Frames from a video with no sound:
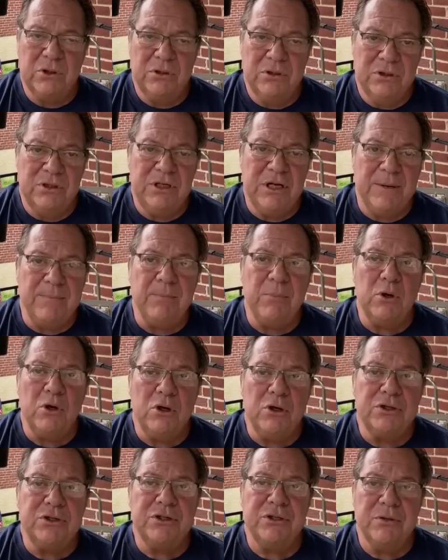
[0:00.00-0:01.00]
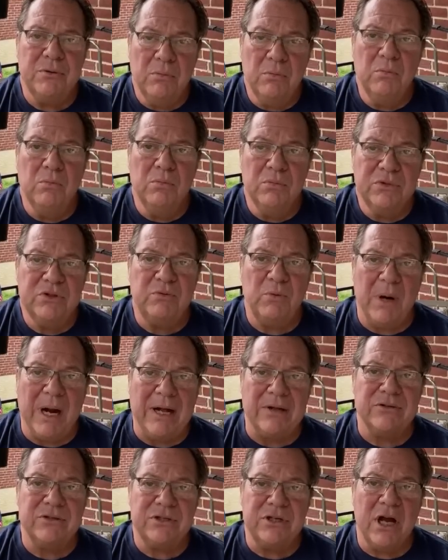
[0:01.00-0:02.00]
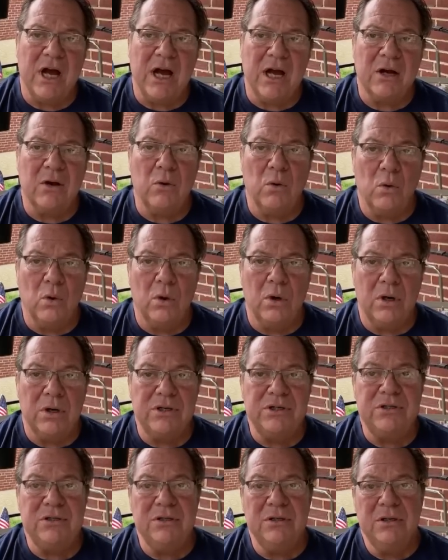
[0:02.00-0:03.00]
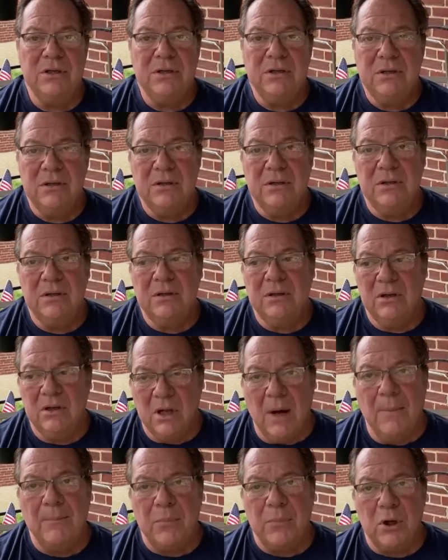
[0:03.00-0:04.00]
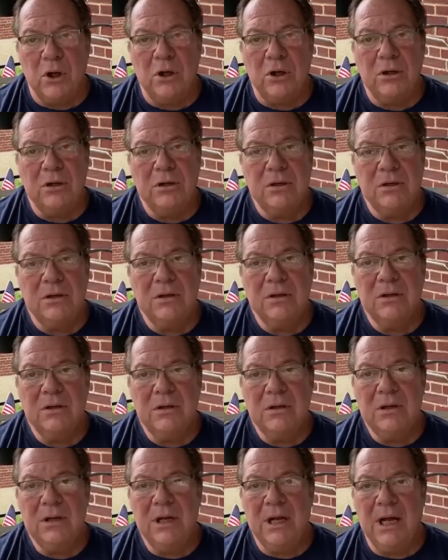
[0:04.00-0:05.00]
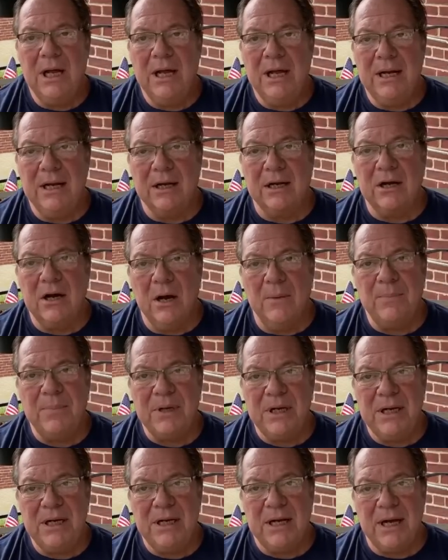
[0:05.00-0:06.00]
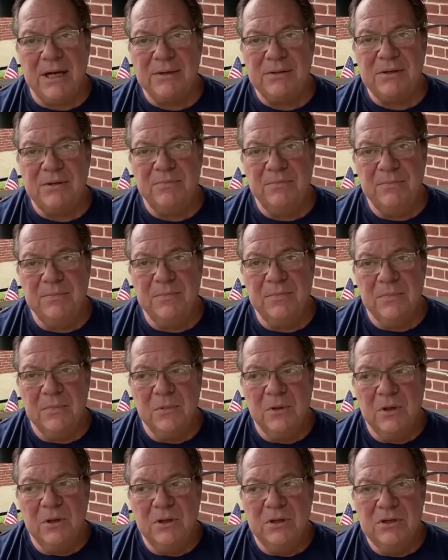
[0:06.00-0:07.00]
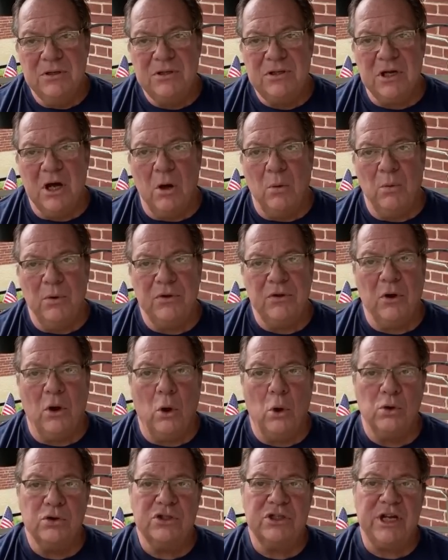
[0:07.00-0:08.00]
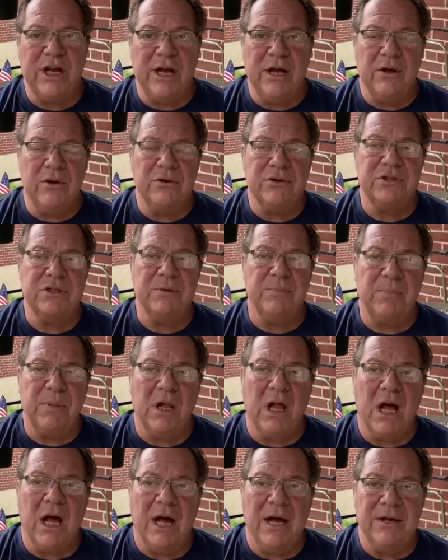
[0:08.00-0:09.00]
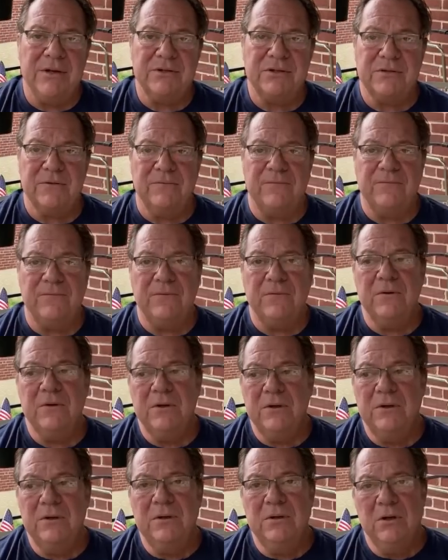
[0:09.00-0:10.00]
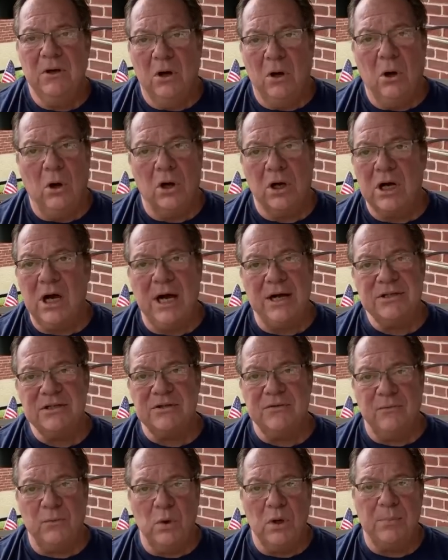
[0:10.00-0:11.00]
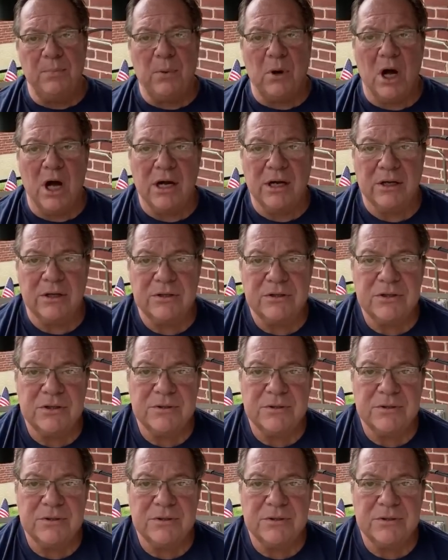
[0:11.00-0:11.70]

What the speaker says: timbers, round stock or lumber, in a company that dealt with wholesale supplies of all kinds of wood products.